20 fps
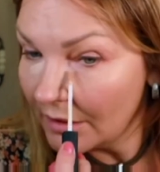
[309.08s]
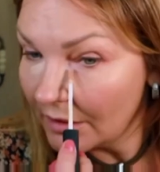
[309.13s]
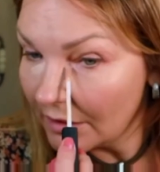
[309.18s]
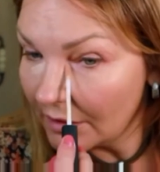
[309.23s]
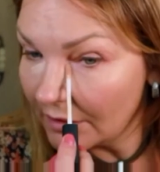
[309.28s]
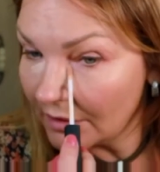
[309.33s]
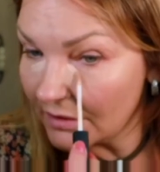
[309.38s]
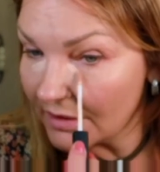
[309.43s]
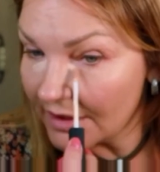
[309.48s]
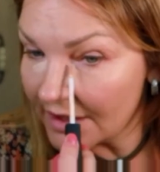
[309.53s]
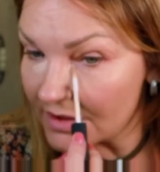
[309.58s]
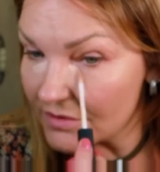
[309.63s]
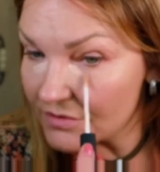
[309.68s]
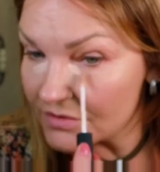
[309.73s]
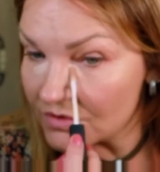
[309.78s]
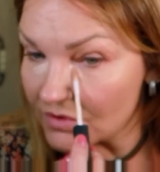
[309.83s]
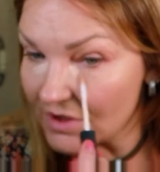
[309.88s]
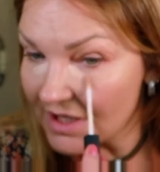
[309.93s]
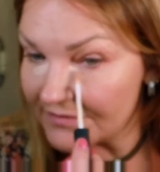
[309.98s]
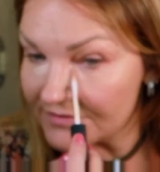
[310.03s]
Young girls
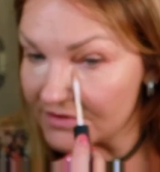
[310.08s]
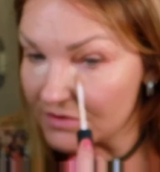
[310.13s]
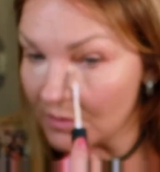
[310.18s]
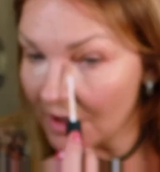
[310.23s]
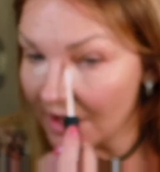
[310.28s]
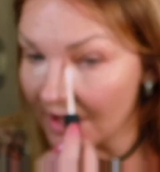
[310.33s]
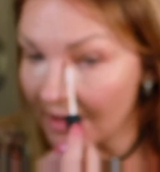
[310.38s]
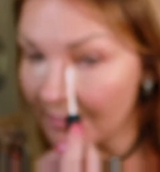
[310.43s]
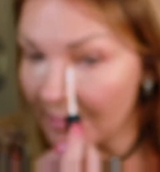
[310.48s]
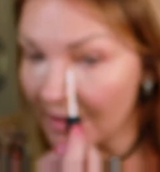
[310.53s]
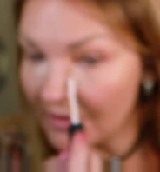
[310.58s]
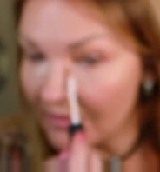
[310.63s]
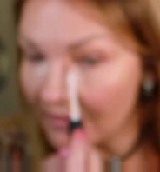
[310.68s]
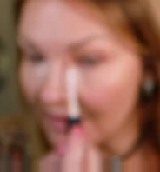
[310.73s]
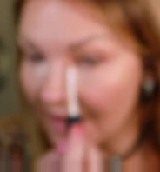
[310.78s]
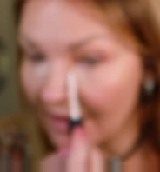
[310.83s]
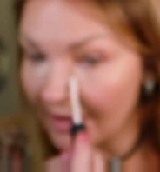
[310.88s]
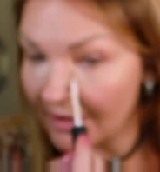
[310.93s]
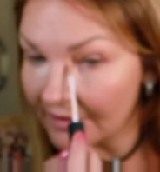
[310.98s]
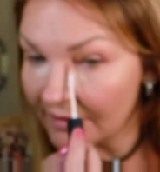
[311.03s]
don't have to worry about
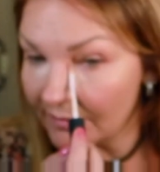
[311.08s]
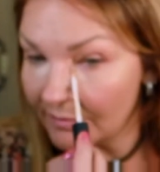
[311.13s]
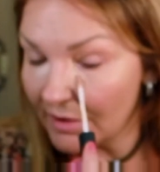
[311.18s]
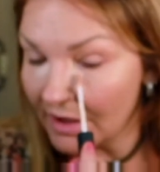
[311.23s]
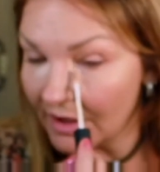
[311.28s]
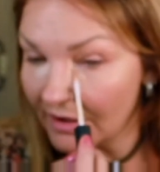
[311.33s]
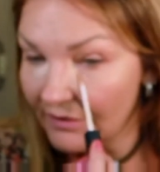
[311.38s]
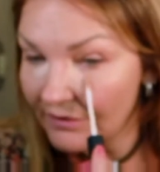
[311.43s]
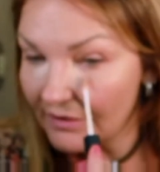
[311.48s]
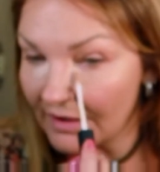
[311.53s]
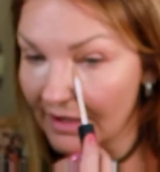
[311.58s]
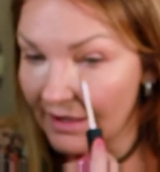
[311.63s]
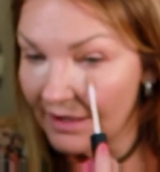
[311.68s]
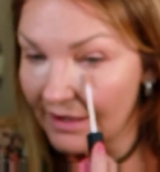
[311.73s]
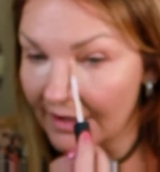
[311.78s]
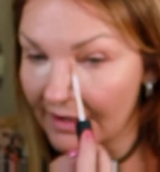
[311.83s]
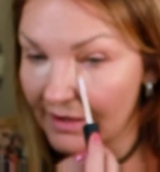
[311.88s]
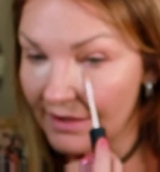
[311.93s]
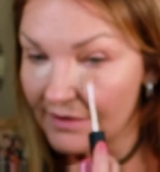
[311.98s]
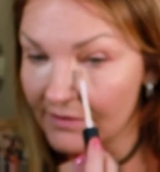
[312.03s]
that, but
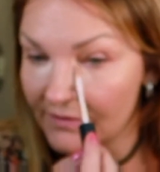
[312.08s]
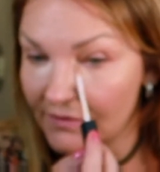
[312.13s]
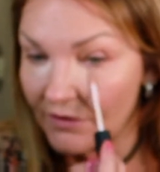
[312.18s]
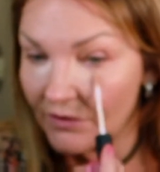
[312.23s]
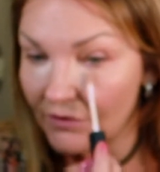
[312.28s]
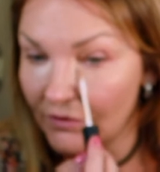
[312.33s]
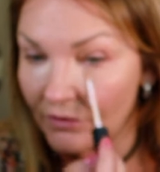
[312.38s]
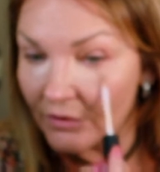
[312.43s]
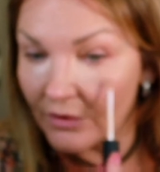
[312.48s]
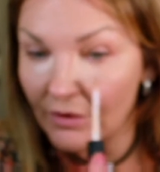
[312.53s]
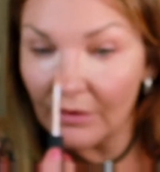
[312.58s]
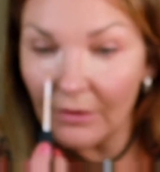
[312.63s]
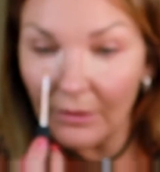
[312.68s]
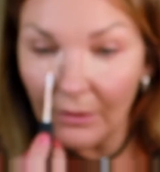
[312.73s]
I do.